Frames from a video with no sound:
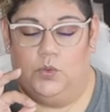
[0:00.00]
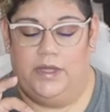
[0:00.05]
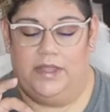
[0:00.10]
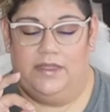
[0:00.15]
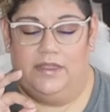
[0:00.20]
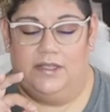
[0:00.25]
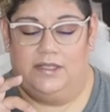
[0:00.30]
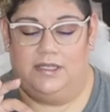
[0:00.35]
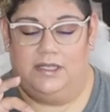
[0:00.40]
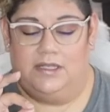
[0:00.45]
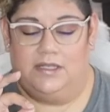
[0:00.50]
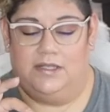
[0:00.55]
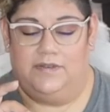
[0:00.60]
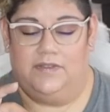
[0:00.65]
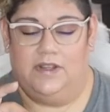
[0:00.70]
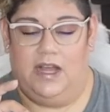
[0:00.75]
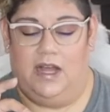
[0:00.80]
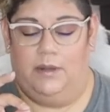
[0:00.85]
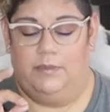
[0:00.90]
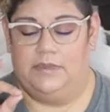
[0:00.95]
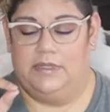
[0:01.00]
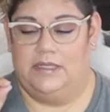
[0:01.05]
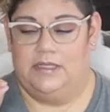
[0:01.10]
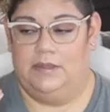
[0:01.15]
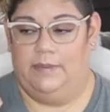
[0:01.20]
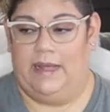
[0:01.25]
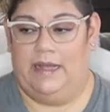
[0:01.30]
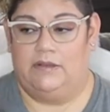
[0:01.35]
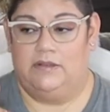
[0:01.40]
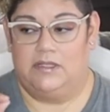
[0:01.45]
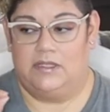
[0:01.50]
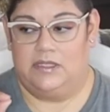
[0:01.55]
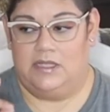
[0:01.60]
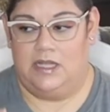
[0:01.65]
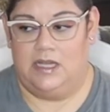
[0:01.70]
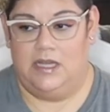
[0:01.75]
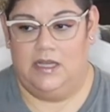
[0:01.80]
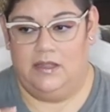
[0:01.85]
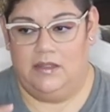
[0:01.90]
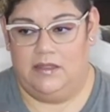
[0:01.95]
with the Six of Cups is about
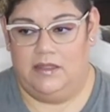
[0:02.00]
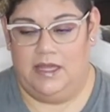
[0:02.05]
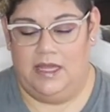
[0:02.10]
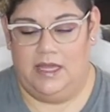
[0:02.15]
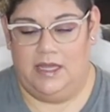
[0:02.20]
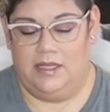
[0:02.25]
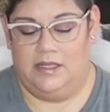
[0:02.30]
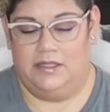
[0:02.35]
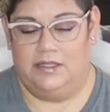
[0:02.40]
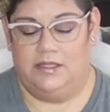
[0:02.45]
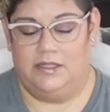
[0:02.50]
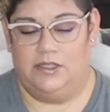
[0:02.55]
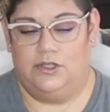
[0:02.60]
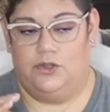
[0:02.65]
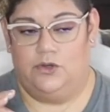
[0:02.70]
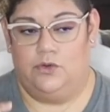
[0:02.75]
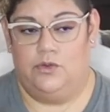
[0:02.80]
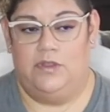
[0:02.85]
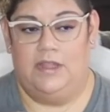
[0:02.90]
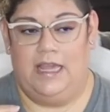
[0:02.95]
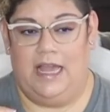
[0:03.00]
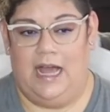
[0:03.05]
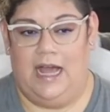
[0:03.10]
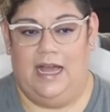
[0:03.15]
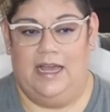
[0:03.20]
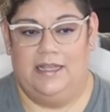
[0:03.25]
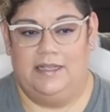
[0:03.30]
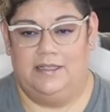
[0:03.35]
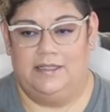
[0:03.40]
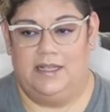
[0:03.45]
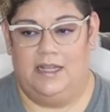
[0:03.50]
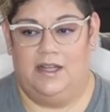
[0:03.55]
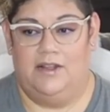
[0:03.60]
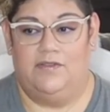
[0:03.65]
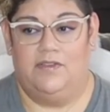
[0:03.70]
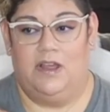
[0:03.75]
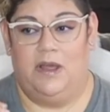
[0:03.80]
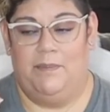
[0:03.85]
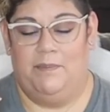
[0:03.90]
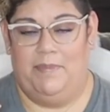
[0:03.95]
seeing things through the eyes
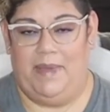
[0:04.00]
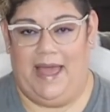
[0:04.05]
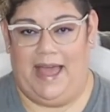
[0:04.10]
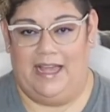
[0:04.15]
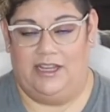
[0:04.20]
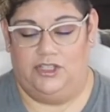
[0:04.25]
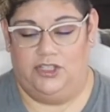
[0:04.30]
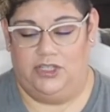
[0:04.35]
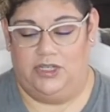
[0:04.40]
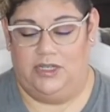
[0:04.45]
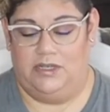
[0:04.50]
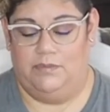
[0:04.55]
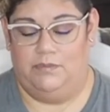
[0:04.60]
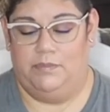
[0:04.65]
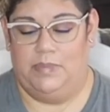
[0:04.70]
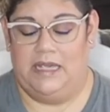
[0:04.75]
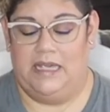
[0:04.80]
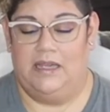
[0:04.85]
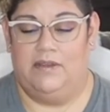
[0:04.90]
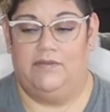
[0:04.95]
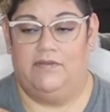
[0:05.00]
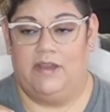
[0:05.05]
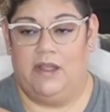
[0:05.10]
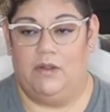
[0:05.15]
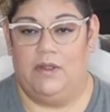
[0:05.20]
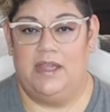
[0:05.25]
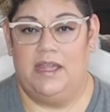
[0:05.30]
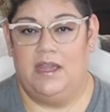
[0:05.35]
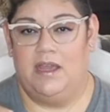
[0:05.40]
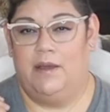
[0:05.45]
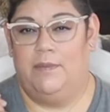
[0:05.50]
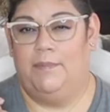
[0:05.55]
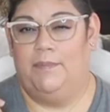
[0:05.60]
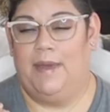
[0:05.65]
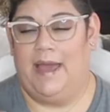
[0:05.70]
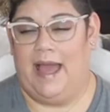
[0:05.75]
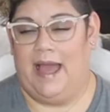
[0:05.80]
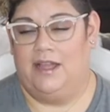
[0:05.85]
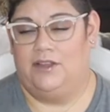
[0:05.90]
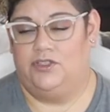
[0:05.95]
of compassion, being very
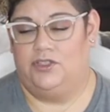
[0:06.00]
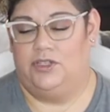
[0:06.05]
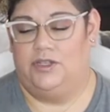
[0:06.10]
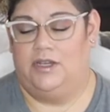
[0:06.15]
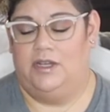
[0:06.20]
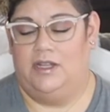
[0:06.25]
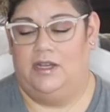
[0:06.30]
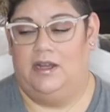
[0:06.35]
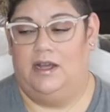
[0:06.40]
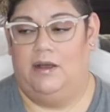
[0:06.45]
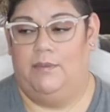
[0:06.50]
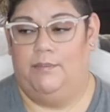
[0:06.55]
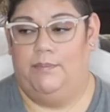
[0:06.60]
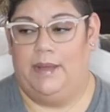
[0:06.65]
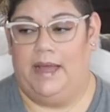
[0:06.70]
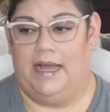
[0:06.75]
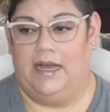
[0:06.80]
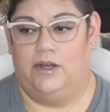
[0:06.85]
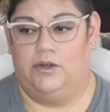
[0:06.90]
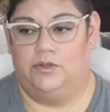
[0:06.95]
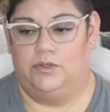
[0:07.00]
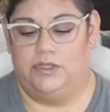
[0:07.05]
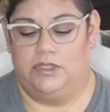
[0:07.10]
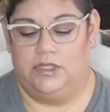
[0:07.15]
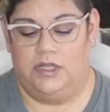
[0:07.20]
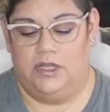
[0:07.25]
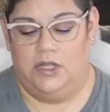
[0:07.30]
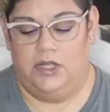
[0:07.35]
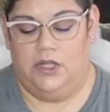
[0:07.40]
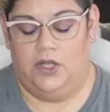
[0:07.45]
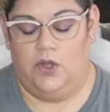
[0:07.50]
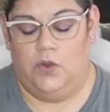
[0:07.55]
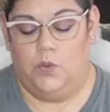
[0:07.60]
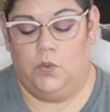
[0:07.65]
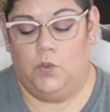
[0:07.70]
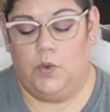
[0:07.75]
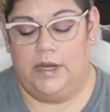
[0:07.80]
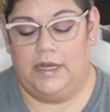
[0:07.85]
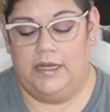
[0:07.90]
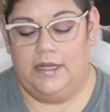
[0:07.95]
compassionate about
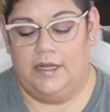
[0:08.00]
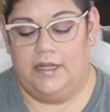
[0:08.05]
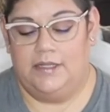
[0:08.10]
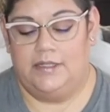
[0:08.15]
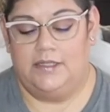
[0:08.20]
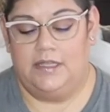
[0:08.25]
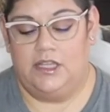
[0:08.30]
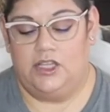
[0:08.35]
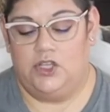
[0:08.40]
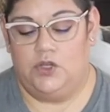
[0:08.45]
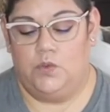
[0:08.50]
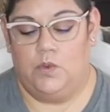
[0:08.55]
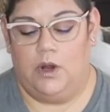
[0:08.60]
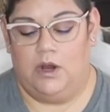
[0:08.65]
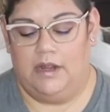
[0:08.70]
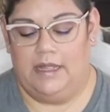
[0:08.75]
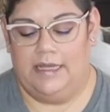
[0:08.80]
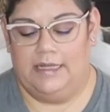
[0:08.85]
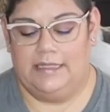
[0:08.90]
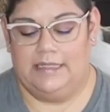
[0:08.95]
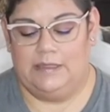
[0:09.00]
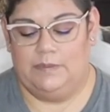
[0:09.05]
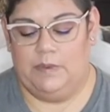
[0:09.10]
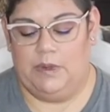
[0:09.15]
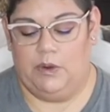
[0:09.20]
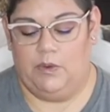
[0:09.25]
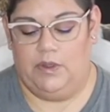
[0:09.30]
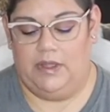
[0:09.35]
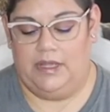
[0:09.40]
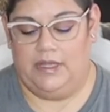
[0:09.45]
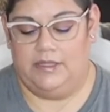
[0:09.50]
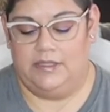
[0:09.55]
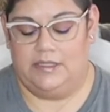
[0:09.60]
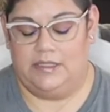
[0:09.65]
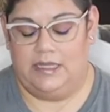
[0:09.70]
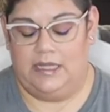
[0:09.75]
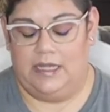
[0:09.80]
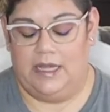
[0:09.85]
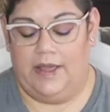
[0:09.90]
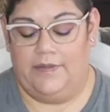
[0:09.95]
what it is that you are
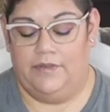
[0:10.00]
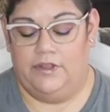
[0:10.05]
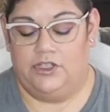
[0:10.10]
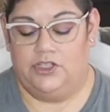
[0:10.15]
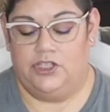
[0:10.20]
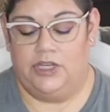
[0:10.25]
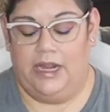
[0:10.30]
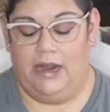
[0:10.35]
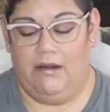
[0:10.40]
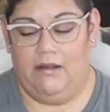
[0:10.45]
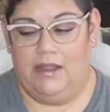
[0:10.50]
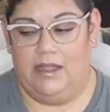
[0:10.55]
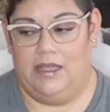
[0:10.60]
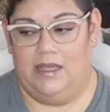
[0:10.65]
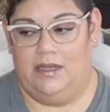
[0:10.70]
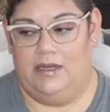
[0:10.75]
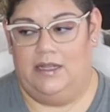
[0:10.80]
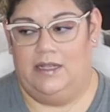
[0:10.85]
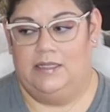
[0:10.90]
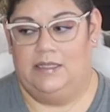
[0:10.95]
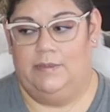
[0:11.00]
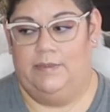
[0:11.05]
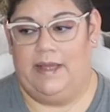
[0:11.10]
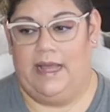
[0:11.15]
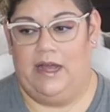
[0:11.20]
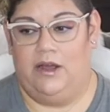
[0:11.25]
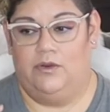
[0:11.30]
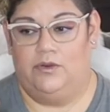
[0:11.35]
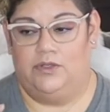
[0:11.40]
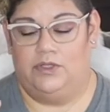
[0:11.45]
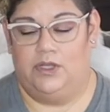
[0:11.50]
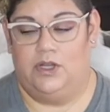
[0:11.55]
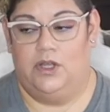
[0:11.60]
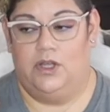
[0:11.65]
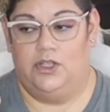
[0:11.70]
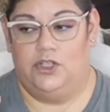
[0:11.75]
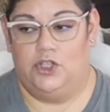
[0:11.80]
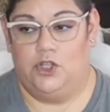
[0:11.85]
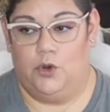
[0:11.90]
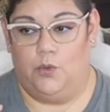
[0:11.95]
experiencing. And the Chariot is about
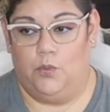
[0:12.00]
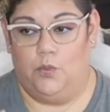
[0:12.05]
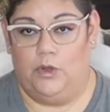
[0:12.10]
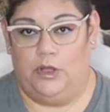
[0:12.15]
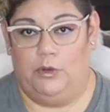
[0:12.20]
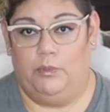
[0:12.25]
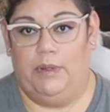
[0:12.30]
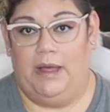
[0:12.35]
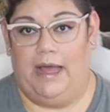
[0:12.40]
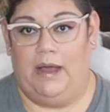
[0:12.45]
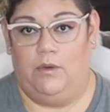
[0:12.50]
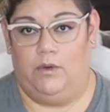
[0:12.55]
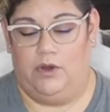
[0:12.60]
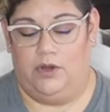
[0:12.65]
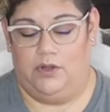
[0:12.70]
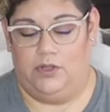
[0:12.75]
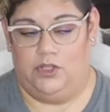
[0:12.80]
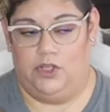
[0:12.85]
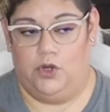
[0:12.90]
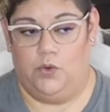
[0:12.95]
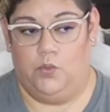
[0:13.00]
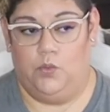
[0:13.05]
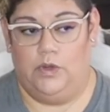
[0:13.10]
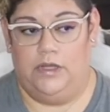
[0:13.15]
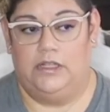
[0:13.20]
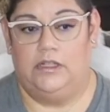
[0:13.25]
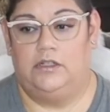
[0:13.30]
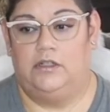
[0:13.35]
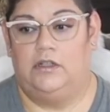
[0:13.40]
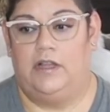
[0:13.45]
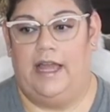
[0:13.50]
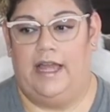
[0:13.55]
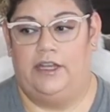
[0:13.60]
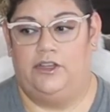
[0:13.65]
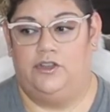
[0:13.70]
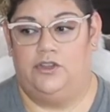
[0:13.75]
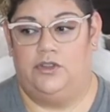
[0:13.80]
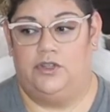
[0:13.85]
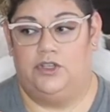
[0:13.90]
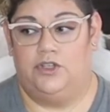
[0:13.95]
your willpower, your will,
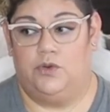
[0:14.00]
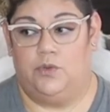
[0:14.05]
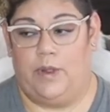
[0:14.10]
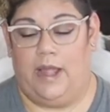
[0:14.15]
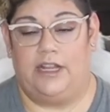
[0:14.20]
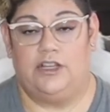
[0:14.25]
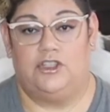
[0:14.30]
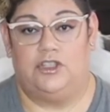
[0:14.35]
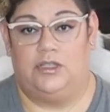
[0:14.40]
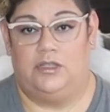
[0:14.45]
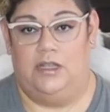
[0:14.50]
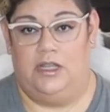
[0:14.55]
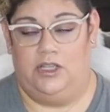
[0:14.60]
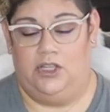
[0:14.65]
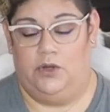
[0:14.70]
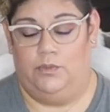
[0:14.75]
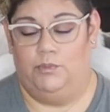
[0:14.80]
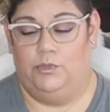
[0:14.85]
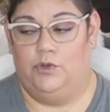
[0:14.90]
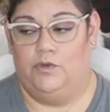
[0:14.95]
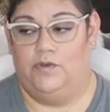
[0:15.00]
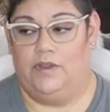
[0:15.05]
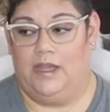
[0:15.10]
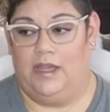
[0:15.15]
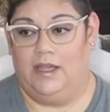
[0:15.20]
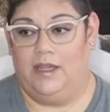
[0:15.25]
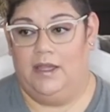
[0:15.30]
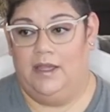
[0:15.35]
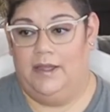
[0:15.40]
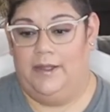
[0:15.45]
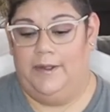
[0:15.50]
and the direction that you're moving.